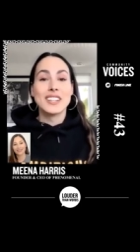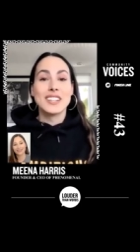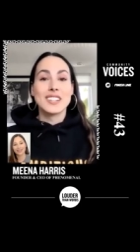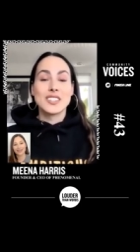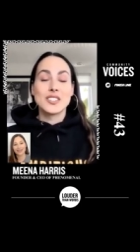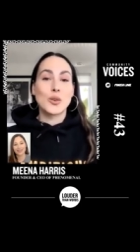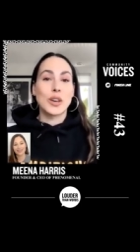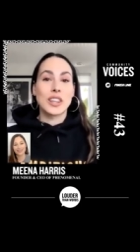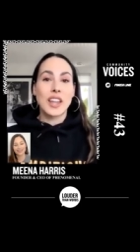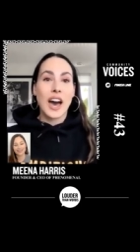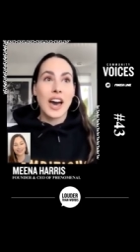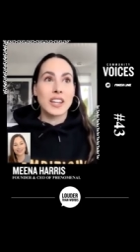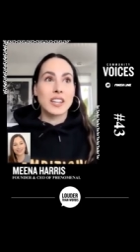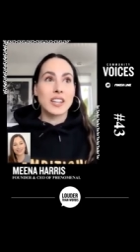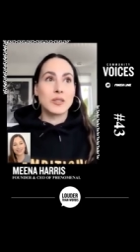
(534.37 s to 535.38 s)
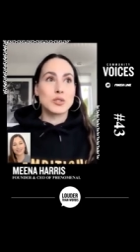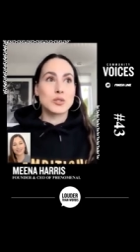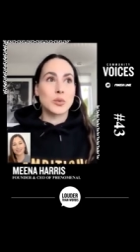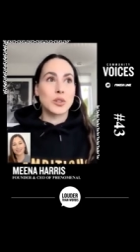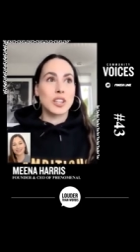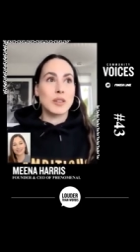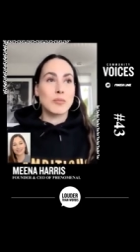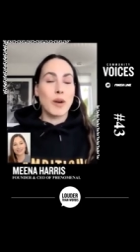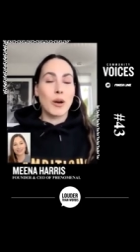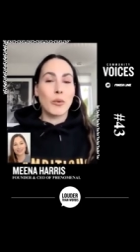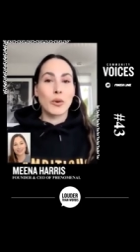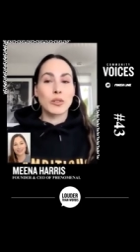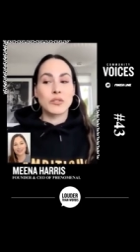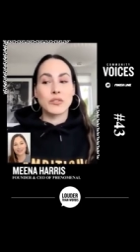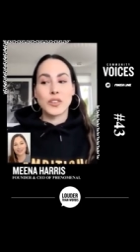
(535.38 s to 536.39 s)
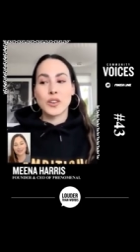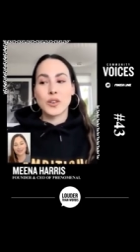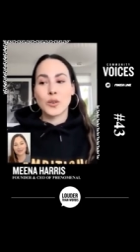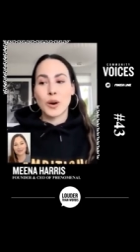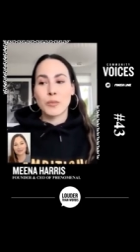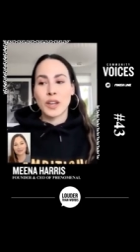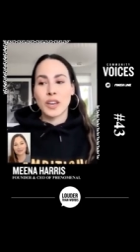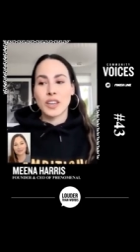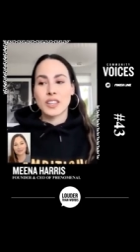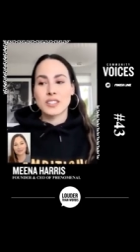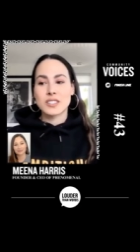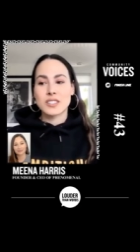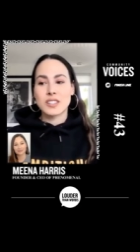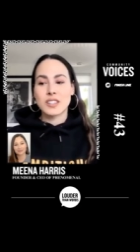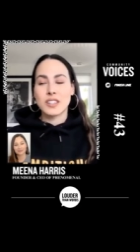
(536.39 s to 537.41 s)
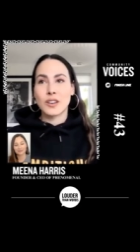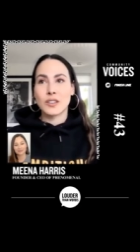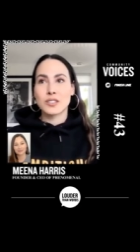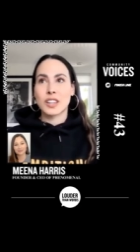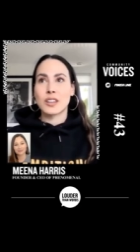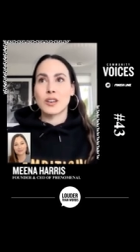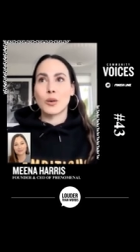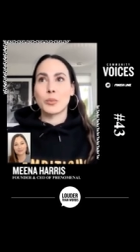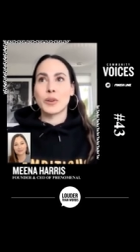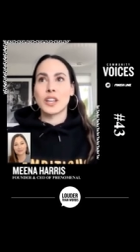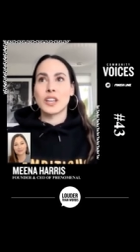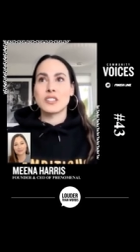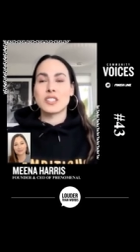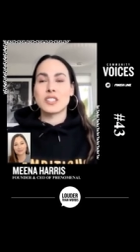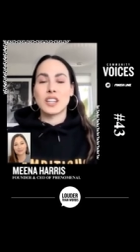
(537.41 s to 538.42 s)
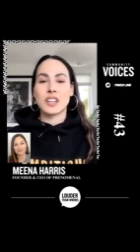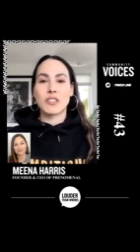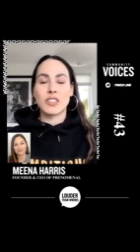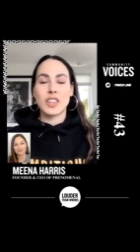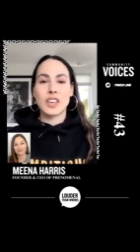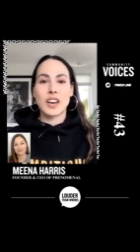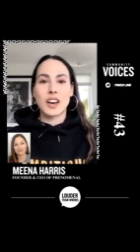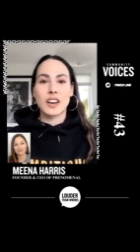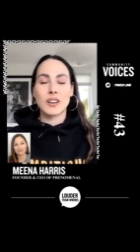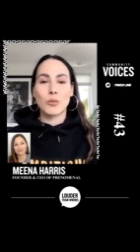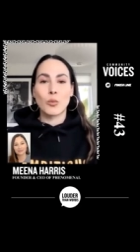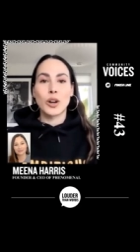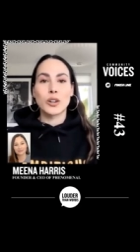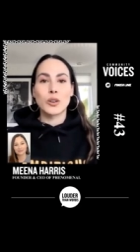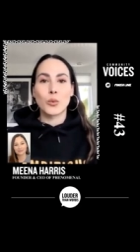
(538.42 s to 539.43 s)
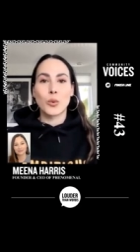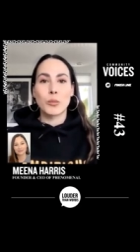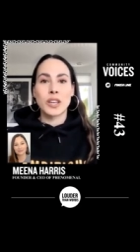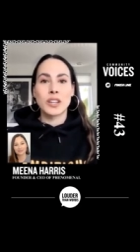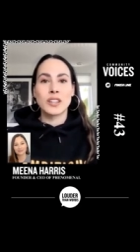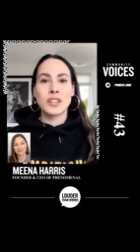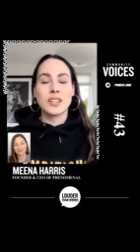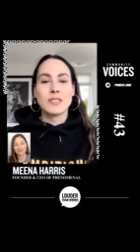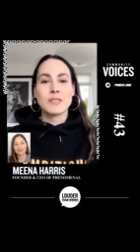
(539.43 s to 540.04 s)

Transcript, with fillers: yeah. doing that. And it was really my worldview. I'm like, it's, you know, it's like the opening scene of the uh, Wonder Woman